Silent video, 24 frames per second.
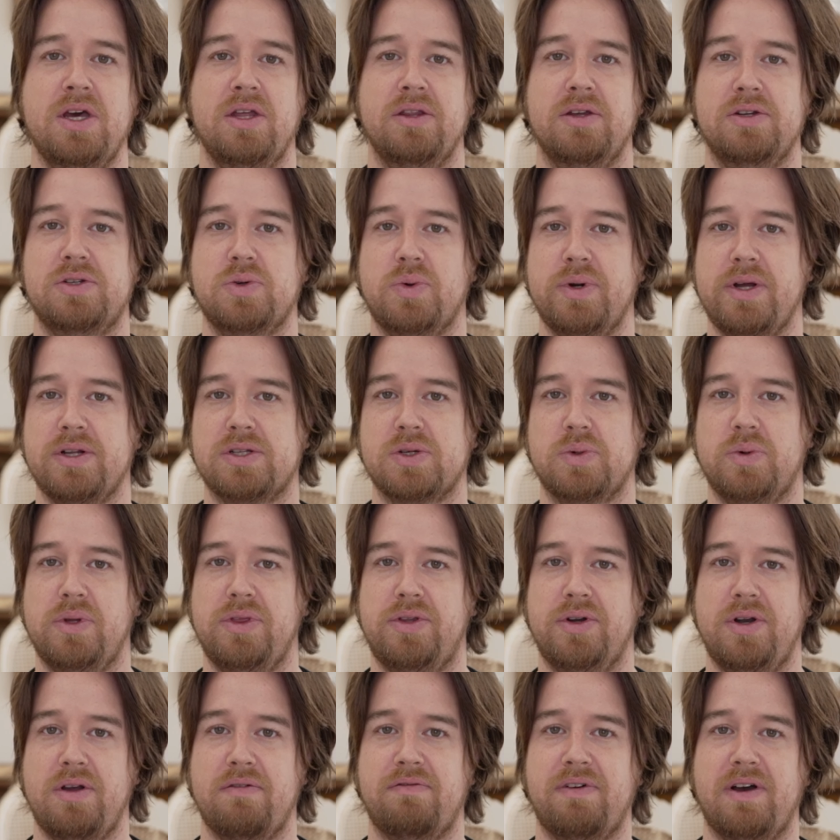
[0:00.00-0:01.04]
The
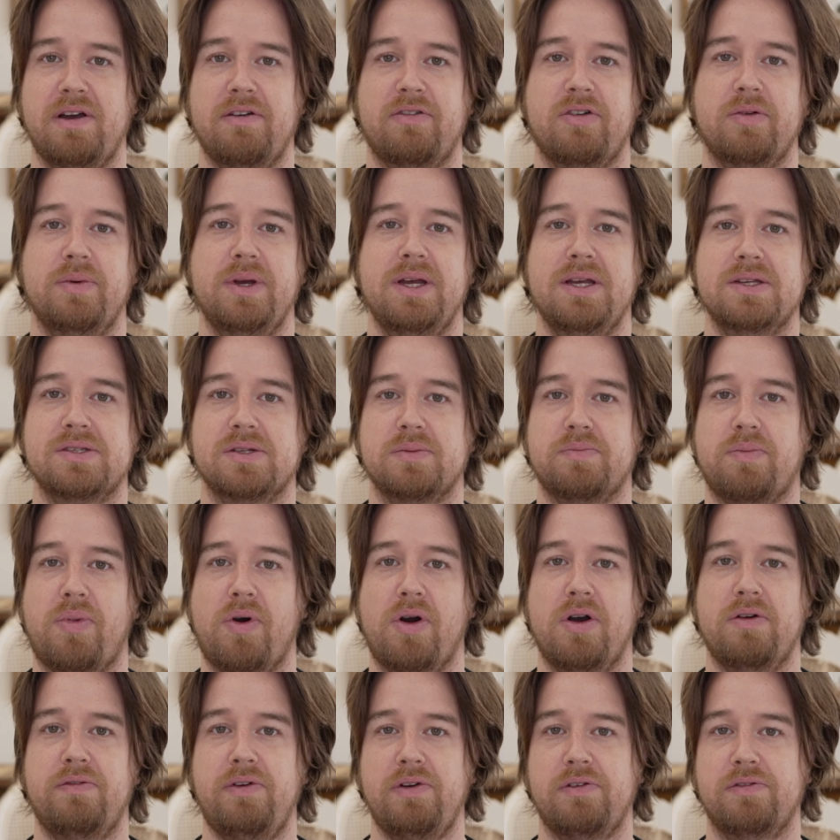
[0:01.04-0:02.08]
20-135 for me is a
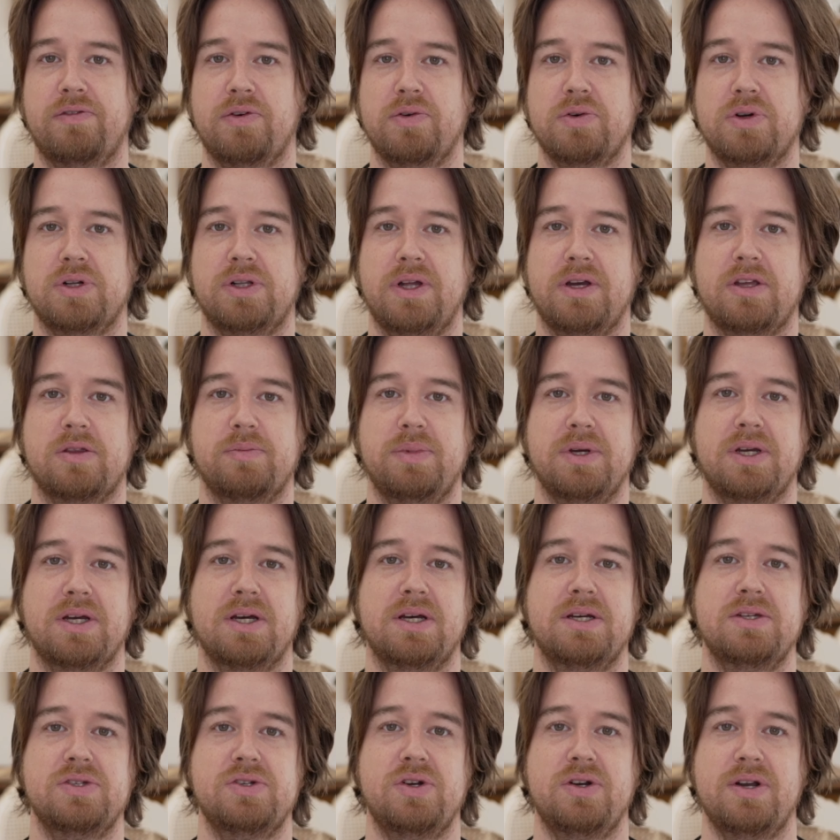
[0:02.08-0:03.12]
perfect focal length
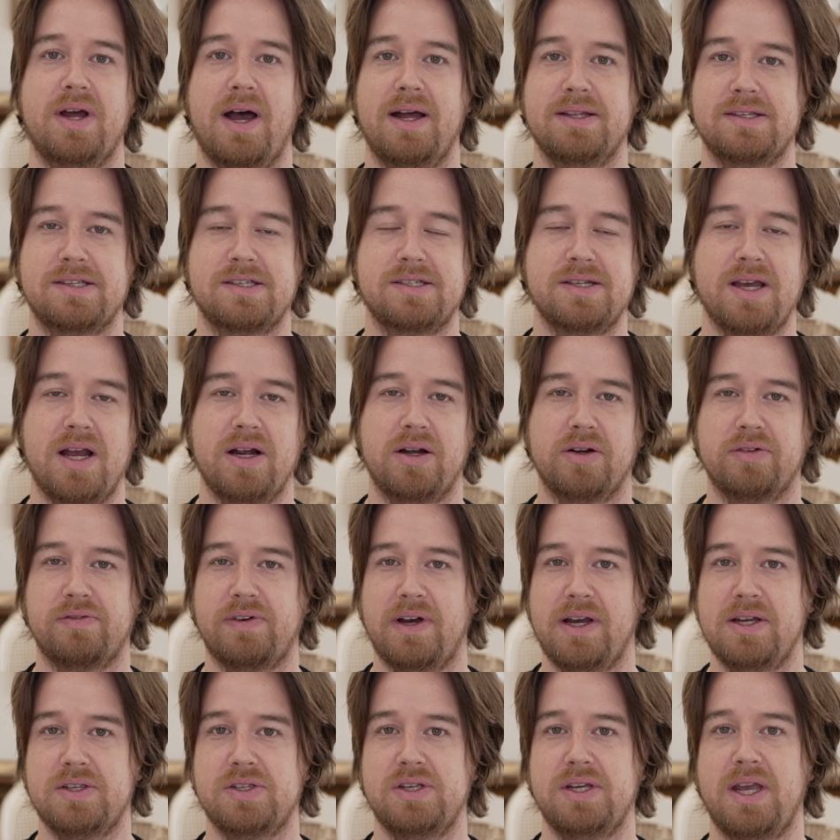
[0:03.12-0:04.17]
because you're not
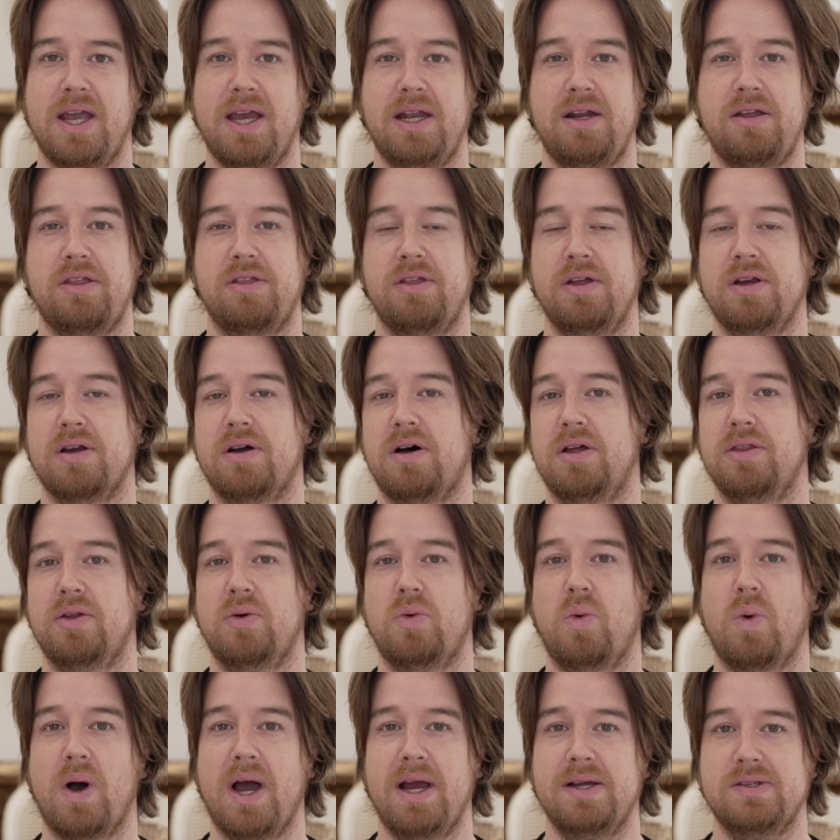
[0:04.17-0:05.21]
sacrificing anything on the
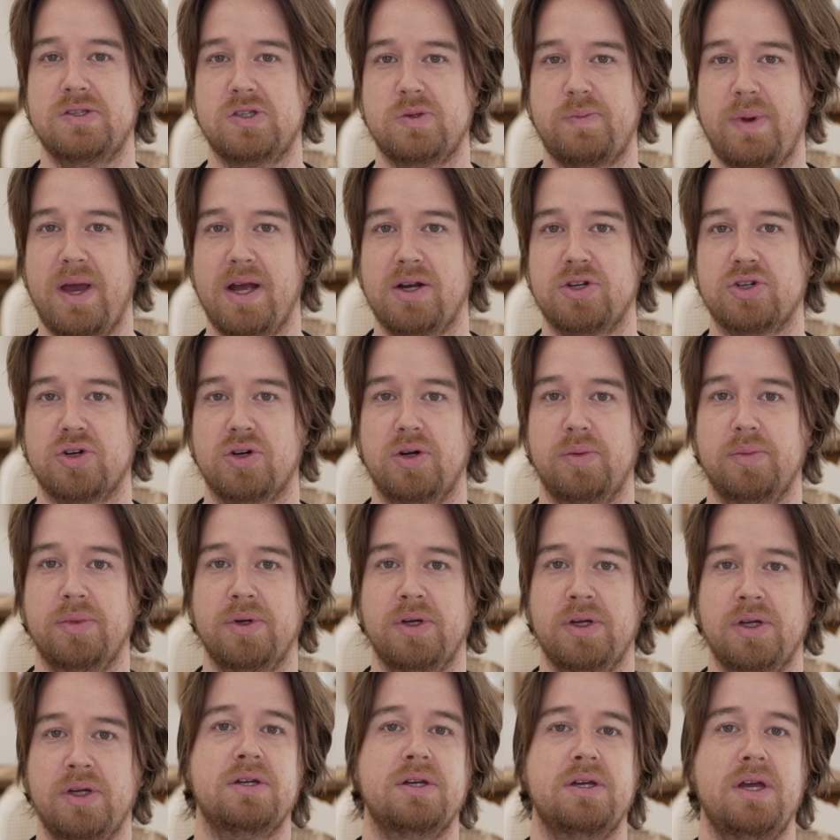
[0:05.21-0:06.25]
wide spectrum
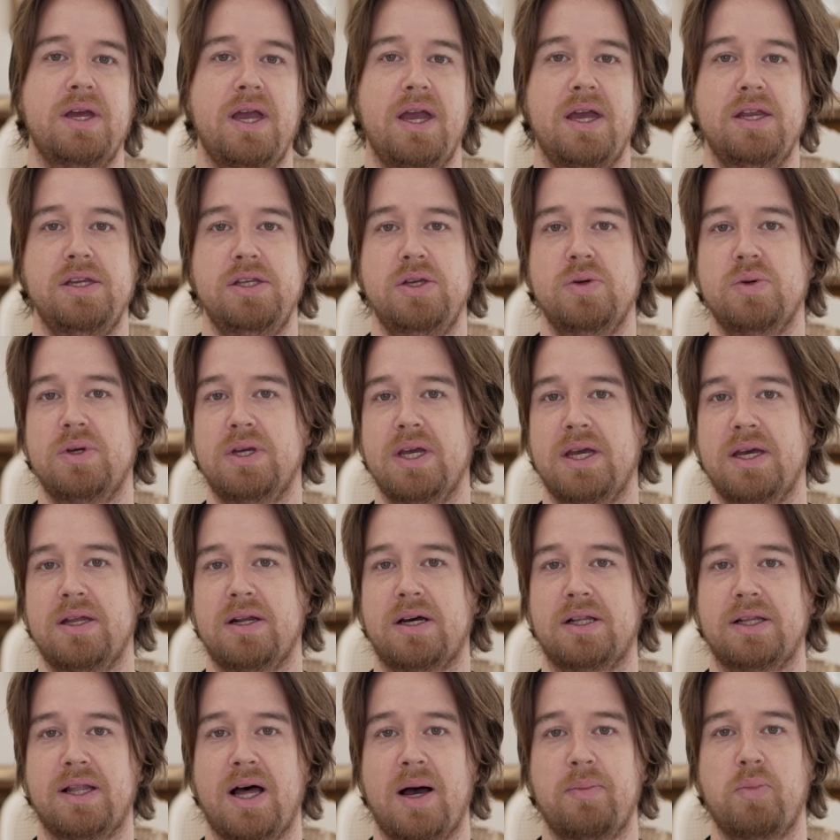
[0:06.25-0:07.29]
and you get
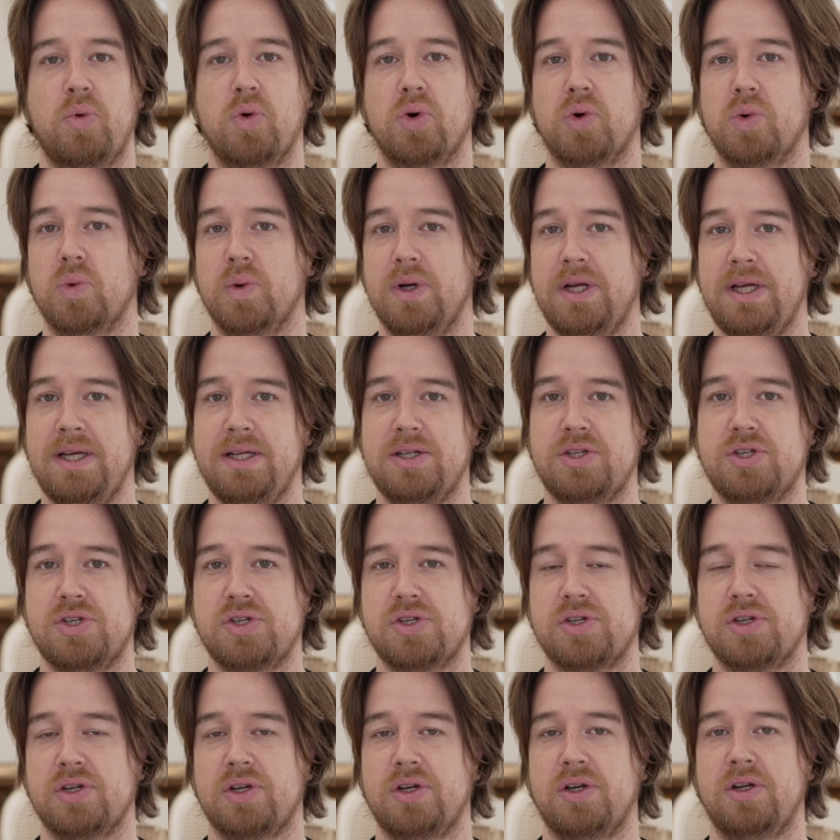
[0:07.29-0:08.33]
a lot more
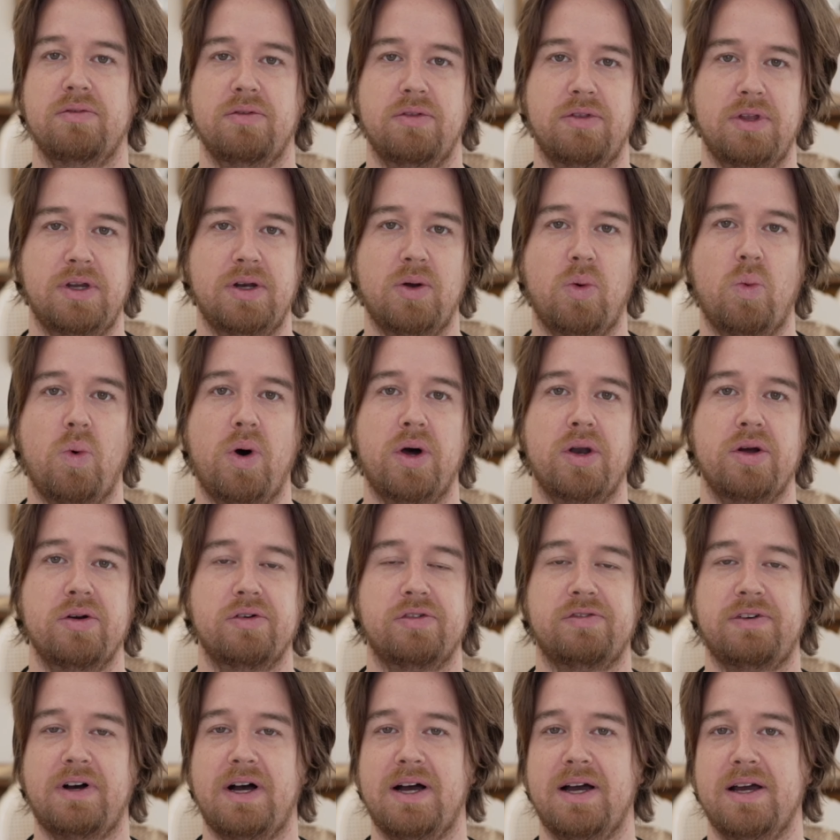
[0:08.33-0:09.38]
reach than a
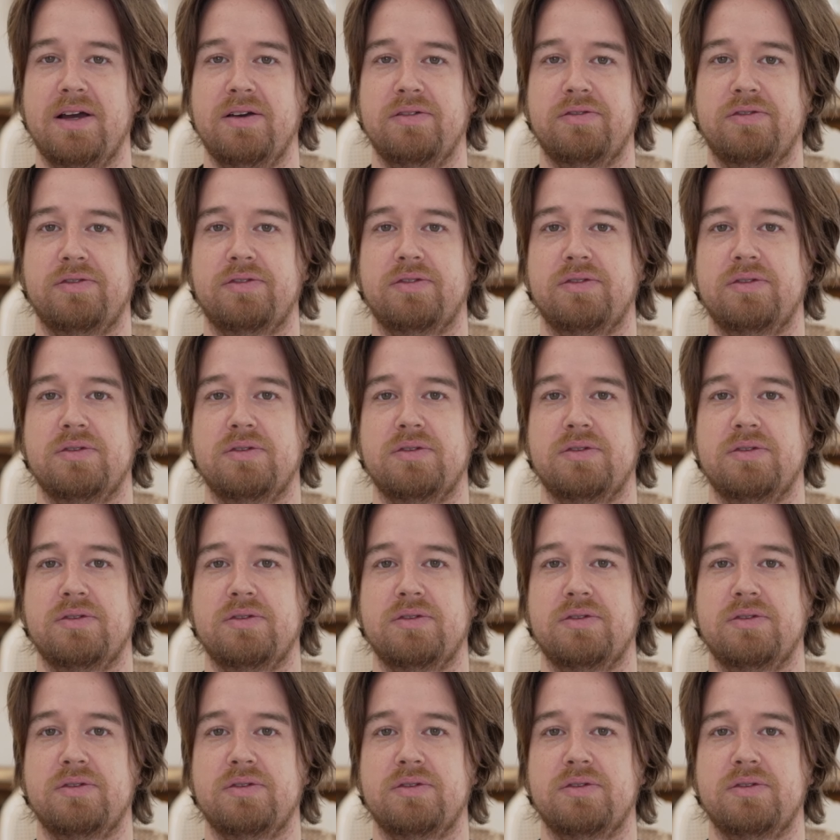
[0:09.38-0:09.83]
105.